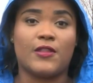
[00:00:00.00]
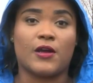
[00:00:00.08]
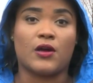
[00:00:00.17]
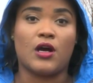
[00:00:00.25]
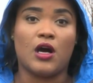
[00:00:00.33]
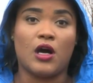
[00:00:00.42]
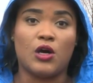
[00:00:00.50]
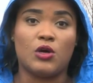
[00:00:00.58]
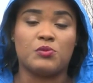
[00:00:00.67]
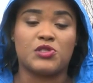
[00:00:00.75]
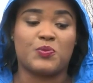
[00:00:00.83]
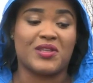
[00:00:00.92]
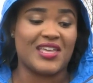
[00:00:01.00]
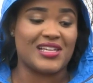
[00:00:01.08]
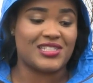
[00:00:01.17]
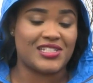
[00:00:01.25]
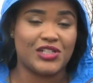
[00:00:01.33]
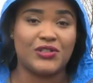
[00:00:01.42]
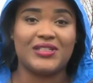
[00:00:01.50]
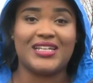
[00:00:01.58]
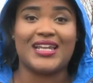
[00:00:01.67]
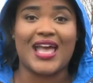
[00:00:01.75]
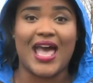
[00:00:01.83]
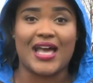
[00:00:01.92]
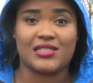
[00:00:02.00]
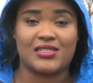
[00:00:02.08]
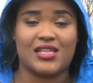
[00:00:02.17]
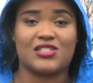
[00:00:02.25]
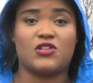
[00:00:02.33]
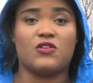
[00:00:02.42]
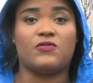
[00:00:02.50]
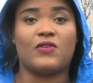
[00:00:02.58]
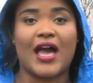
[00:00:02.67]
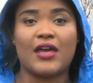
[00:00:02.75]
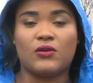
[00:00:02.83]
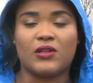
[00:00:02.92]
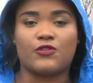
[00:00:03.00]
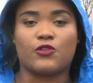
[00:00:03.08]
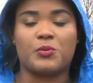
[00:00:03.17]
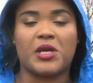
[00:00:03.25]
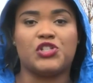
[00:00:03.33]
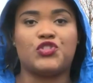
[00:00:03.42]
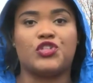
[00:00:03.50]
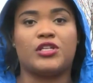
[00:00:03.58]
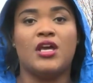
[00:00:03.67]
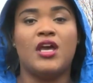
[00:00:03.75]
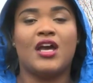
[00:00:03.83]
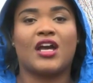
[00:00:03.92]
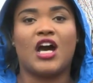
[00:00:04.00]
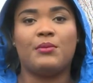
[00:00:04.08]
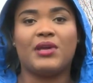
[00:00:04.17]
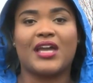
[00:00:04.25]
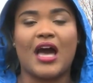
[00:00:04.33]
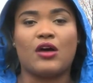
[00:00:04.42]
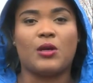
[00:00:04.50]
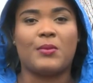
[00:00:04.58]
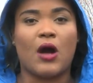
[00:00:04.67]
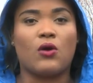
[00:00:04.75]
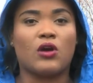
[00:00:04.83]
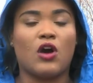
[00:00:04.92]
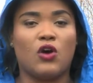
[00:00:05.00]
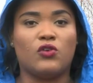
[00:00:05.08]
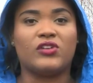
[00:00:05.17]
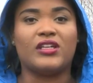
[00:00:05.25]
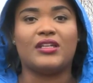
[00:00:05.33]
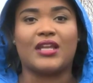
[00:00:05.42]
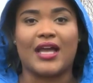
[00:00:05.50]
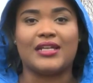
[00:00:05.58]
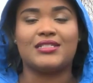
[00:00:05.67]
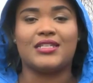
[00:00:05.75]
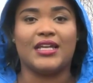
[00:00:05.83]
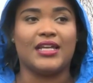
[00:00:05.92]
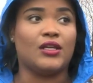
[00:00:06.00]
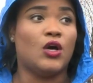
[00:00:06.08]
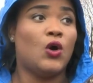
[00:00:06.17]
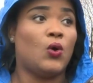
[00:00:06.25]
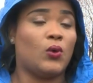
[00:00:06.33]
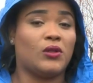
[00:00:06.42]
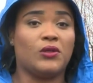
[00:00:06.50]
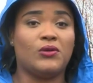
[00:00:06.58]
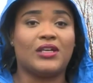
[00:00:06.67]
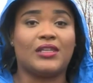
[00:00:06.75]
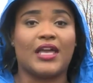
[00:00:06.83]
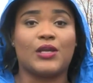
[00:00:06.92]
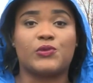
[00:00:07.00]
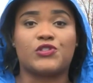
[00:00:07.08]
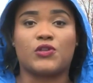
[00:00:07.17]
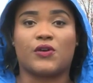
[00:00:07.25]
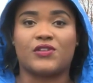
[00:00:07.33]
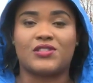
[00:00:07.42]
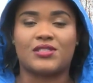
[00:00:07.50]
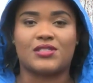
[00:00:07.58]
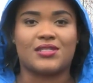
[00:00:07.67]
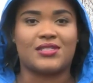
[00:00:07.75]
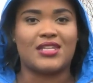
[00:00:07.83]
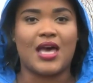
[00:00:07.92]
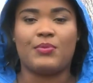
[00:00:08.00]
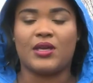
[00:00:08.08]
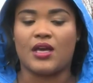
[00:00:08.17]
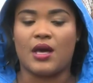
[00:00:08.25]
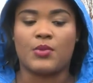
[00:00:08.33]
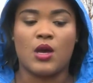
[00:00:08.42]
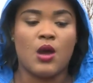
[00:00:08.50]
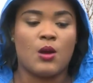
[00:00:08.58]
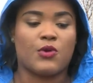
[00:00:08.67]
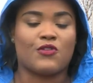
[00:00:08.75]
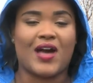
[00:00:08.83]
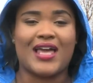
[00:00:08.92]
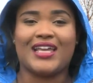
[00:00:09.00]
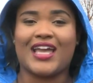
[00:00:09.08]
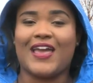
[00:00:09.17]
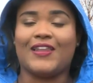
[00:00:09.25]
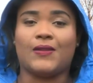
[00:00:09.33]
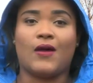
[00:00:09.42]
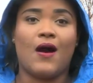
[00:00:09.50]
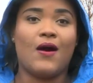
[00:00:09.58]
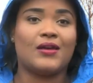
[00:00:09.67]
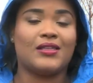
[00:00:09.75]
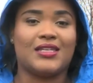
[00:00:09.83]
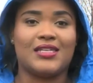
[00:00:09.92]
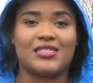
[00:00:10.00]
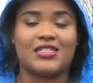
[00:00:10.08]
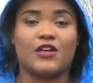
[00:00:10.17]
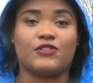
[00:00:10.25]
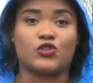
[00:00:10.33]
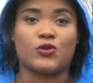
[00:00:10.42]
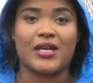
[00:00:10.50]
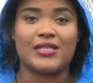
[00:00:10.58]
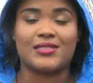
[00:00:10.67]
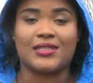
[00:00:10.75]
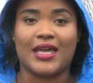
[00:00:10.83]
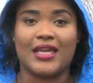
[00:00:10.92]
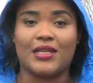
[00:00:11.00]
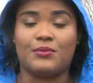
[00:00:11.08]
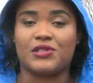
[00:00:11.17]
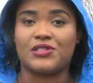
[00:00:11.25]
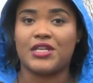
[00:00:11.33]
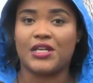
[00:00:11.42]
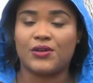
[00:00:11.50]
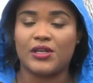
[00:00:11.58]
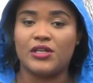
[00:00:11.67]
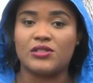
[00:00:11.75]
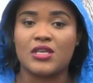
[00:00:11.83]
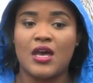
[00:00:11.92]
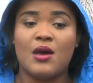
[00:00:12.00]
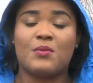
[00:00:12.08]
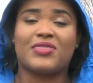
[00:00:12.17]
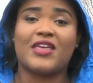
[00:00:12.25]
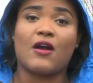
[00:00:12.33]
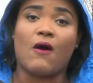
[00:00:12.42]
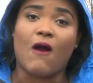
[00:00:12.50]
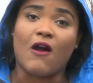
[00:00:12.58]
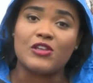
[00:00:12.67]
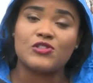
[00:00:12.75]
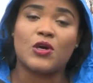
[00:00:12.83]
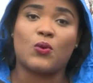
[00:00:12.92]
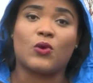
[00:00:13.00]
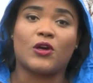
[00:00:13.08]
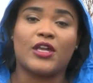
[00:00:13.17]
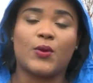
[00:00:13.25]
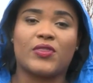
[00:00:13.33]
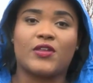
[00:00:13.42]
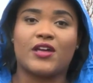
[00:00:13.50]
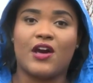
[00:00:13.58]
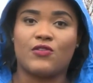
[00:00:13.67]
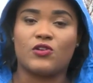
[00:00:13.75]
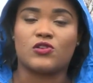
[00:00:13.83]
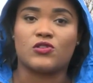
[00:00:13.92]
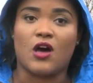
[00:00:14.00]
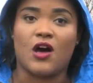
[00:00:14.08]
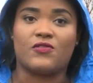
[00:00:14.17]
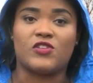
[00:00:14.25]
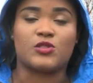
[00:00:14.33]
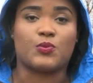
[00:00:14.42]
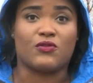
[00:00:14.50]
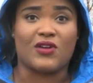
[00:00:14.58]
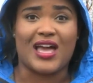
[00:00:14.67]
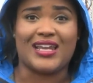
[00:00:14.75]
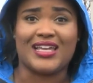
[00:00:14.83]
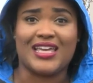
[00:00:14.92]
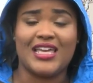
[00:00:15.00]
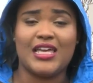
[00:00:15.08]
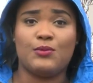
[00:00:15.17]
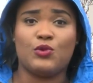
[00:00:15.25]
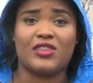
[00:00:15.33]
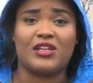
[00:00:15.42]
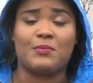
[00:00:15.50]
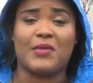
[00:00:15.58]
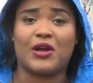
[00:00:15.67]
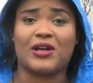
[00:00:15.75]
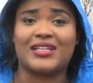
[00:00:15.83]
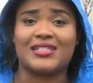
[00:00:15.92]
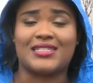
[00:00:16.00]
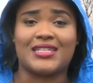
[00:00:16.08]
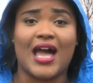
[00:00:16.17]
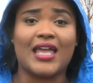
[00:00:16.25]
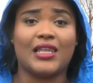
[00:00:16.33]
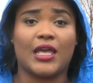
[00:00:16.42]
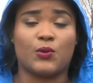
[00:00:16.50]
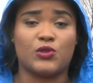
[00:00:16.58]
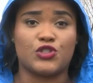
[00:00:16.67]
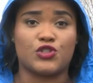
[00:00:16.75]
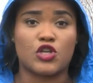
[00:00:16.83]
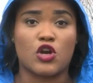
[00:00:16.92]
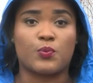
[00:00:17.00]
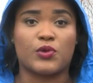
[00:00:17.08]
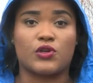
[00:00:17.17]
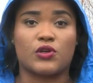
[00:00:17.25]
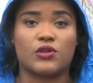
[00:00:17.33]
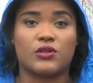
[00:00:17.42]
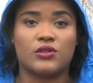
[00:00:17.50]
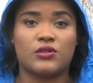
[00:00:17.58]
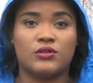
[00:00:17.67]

in their homes, but they still need access to vital information coming out about COVID-19. Well, Luna Language Services is stepping up, providing a long list of translated materials, but they are also working with the governor's office, providing him with an American Sign Language interpreter.